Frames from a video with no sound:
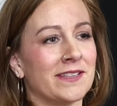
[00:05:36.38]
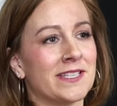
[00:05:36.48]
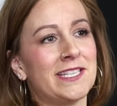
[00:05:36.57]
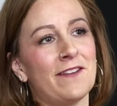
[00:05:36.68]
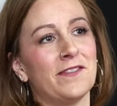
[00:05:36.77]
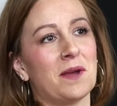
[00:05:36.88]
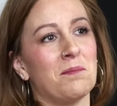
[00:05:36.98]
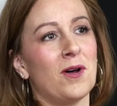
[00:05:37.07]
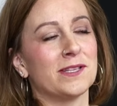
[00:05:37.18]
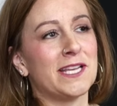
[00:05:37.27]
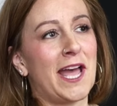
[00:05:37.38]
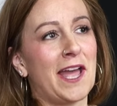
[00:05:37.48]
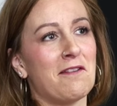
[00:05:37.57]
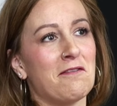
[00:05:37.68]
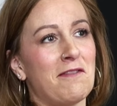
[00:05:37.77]
this is definitely a
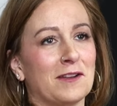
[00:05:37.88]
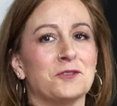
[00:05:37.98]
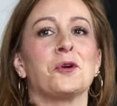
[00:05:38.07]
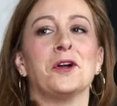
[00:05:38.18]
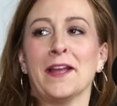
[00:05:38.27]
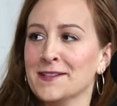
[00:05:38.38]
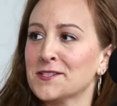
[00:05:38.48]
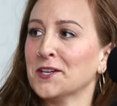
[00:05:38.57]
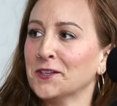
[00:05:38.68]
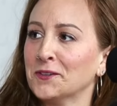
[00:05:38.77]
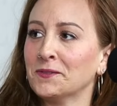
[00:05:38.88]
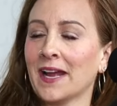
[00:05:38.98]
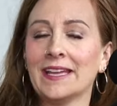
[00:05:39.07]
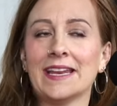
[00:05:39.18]
multifactorial answer, right?